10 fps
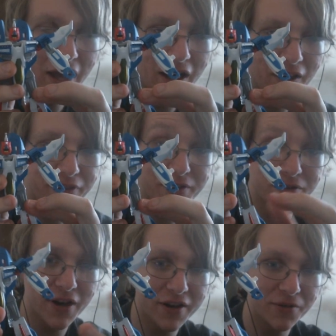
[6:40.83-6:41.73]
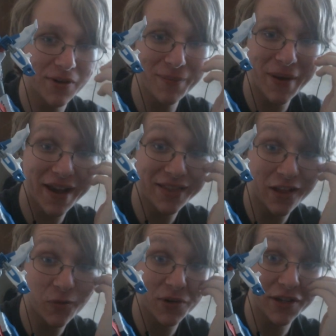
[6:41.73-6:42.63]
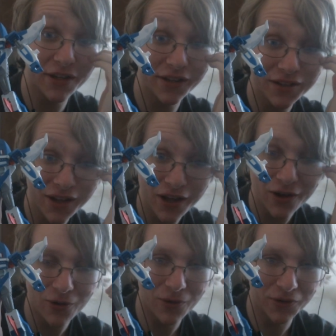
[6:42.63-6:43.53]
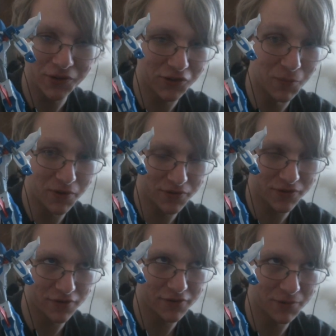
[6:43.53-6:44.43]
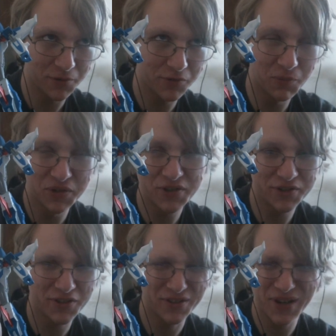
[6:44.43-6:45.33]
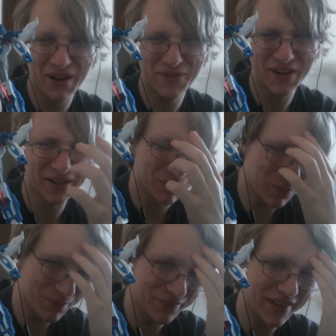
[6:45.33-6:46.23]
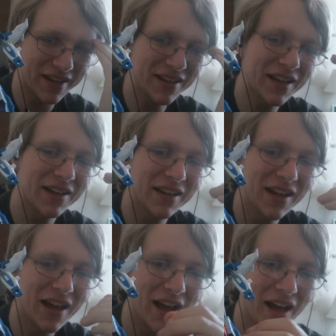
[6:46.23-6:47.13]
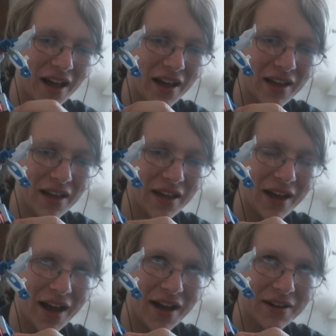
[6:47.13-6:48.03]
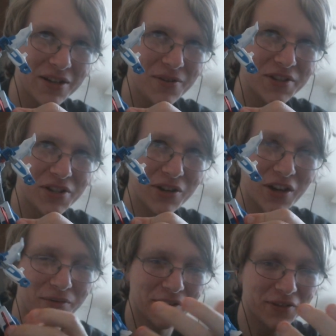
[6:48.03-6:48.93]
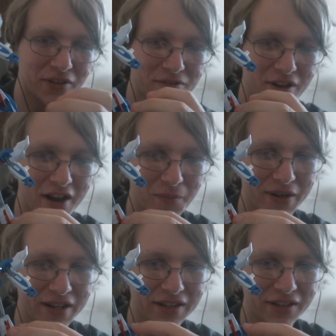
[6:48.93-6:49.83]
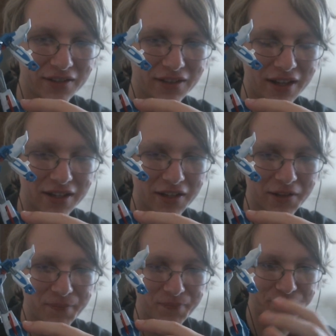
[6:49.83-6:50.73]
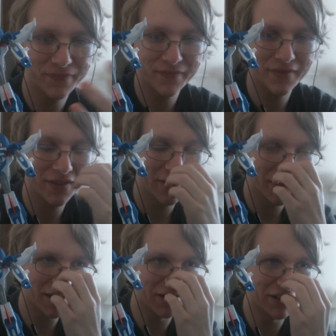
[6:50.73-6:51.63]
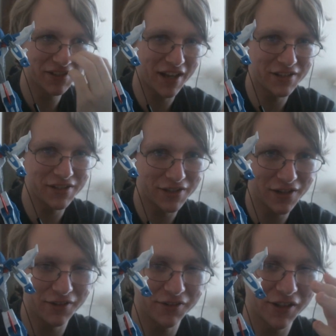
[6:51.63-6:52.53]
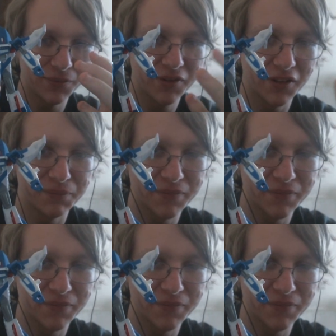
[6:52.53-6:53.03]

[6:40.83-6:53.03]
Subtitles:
Thundercracker repaint, that's pretty good. Or Super Starscream or Supercharged Starscream. I forget it. Like, I don't know what the show he called himself Thundercracker, but he looked like a, he just kind of changed color schemes. So